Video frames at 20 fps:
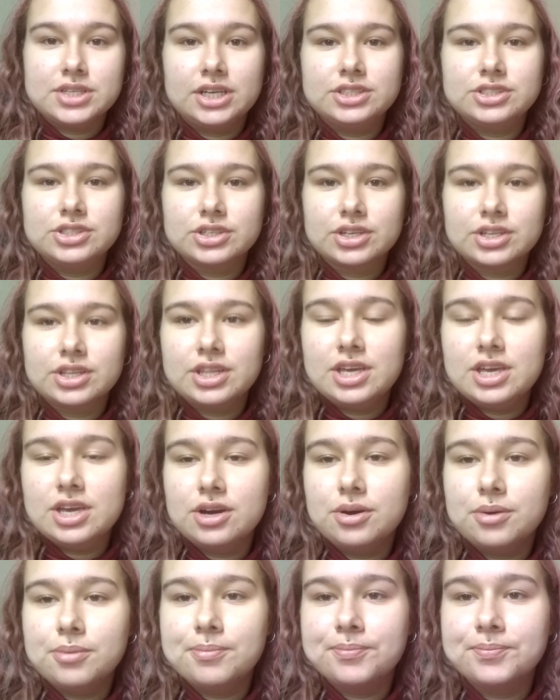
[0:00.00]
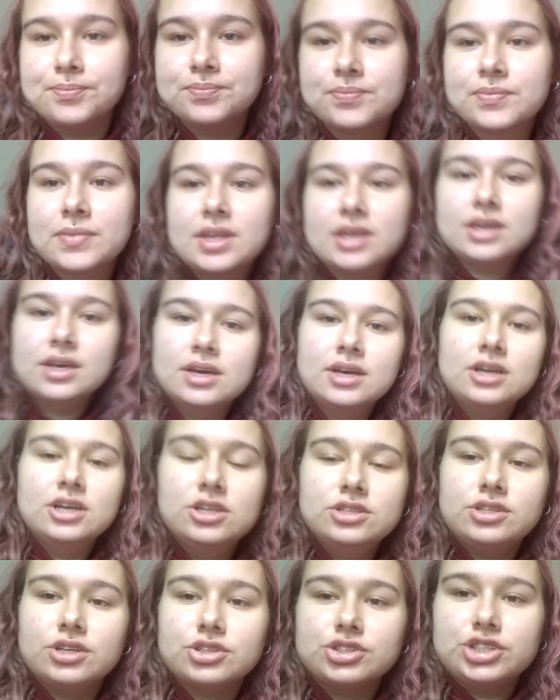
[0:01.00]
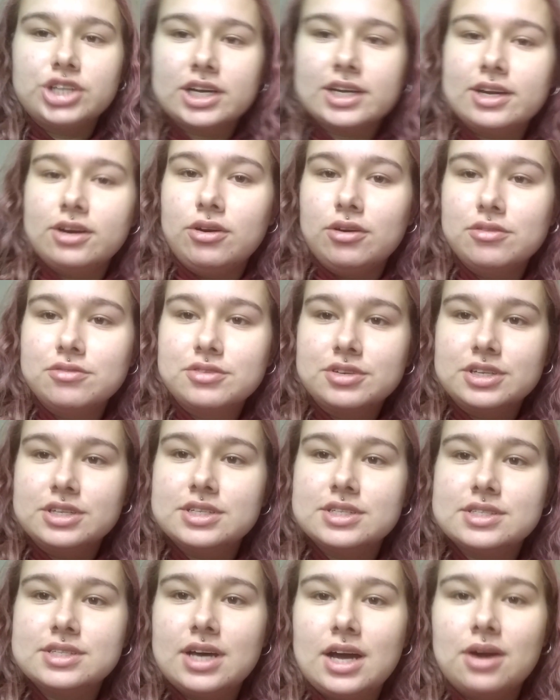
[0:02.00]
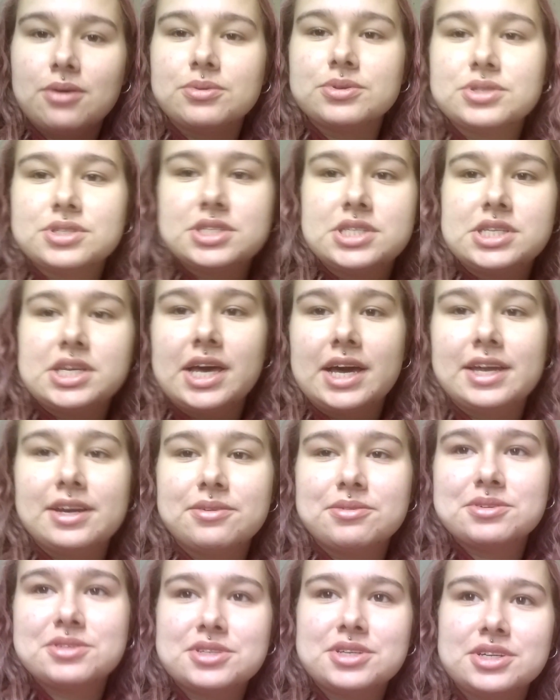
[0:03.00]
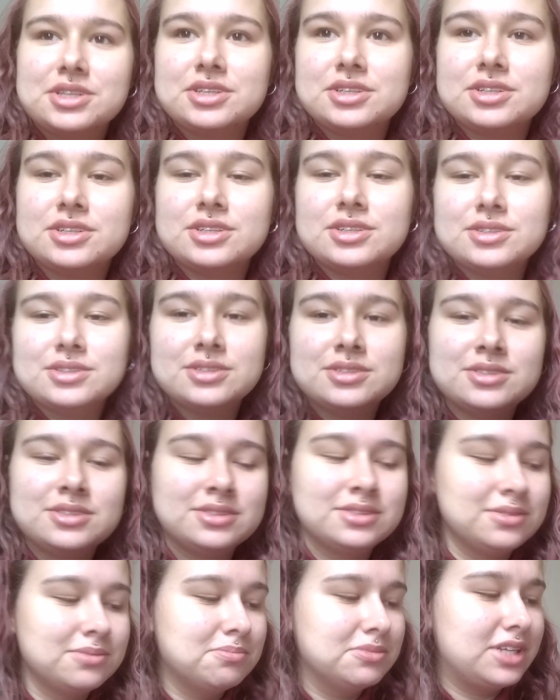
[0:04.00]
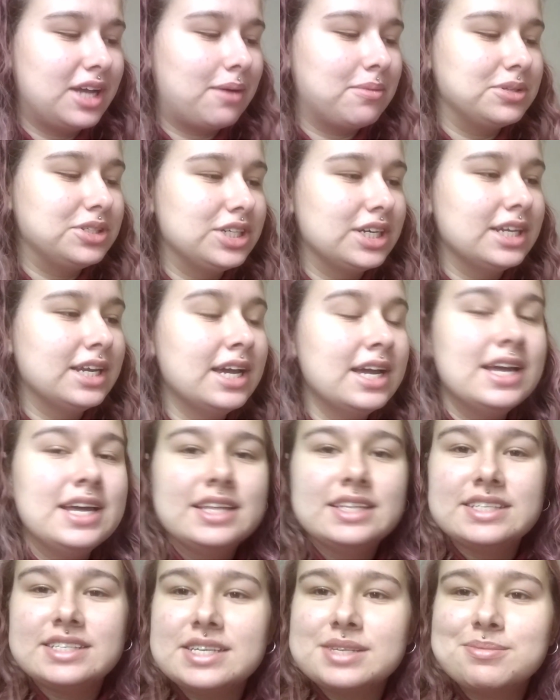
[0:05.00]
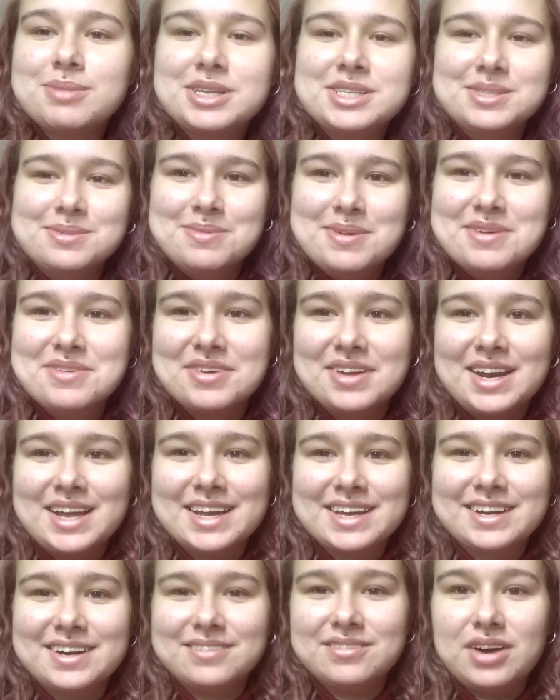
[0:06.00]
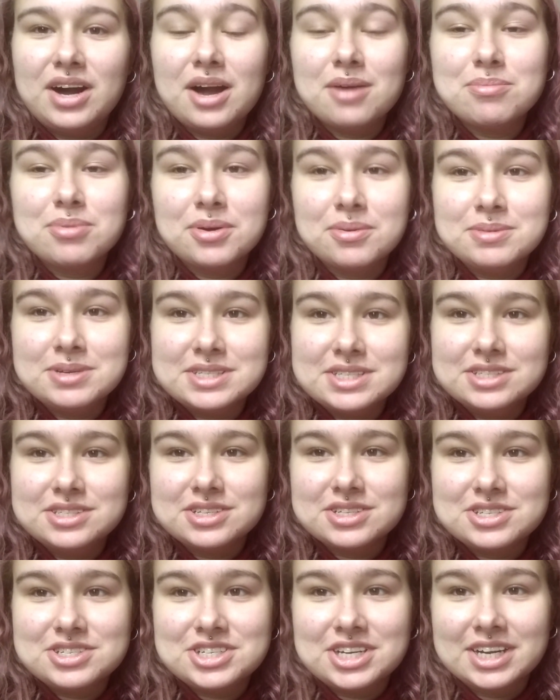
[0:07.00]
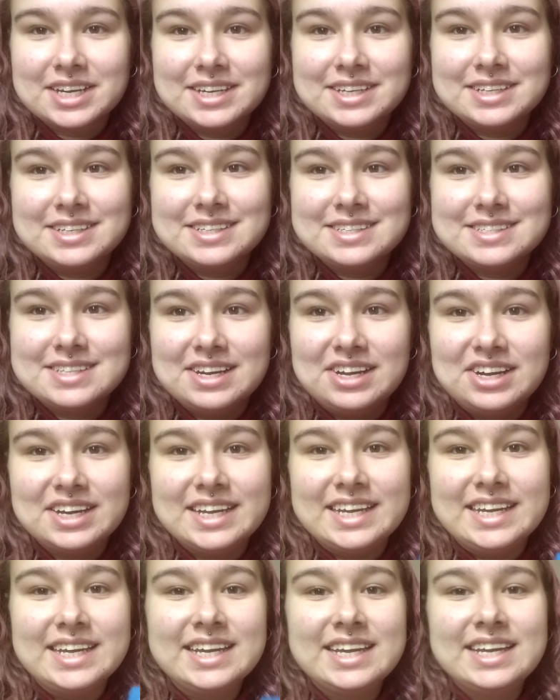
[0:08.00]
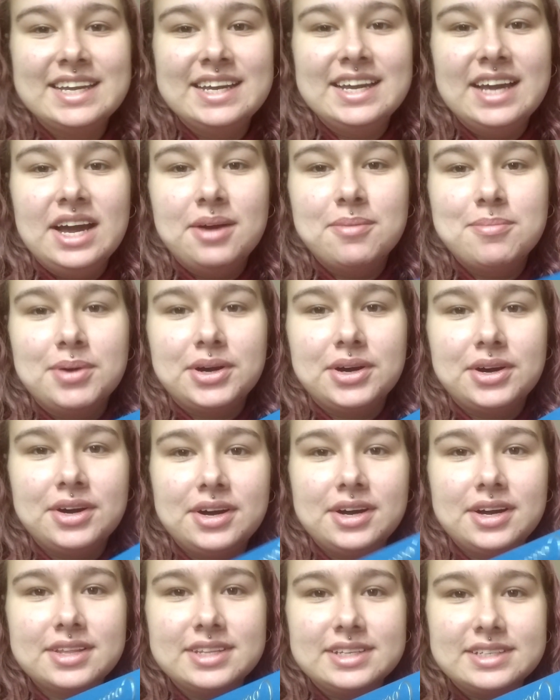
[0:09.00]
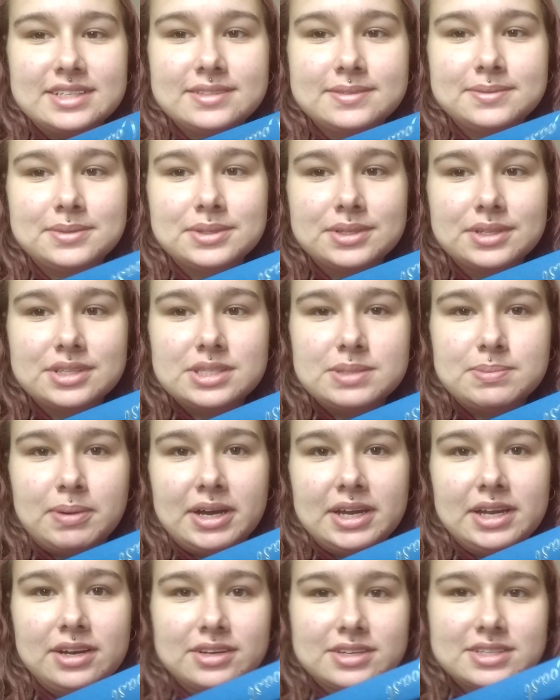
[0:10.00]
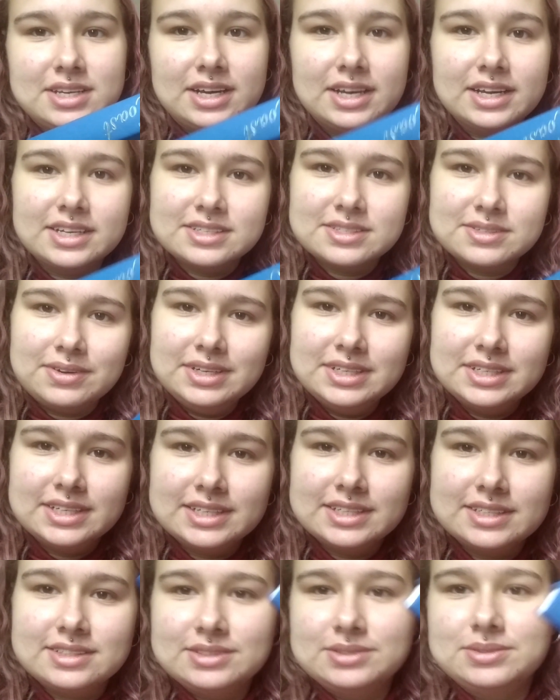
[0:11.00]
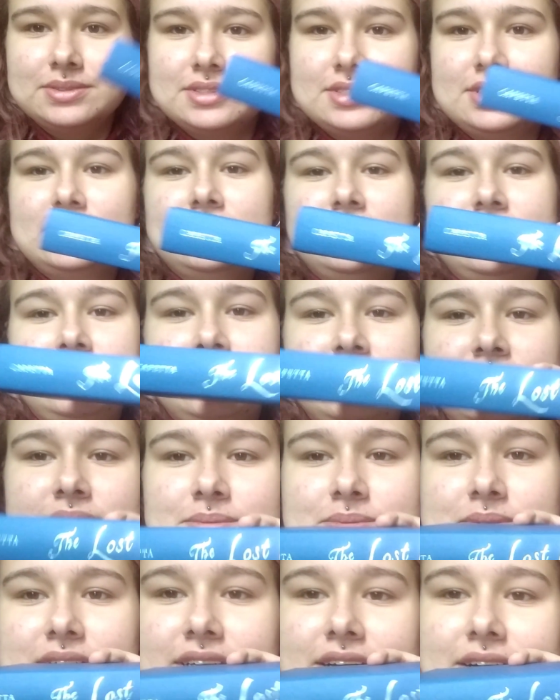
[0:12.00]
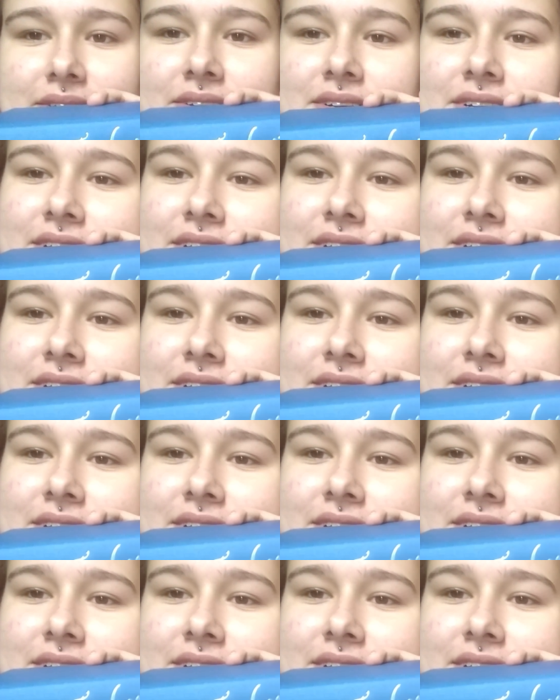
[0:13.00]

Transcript: I took the dust jacket off because I was scared I was gonna damage it. This is meant to be for light cover. I promise the dust jacket is light, but this is what the spine looks like. It's quite nice. Oh, it's upside down.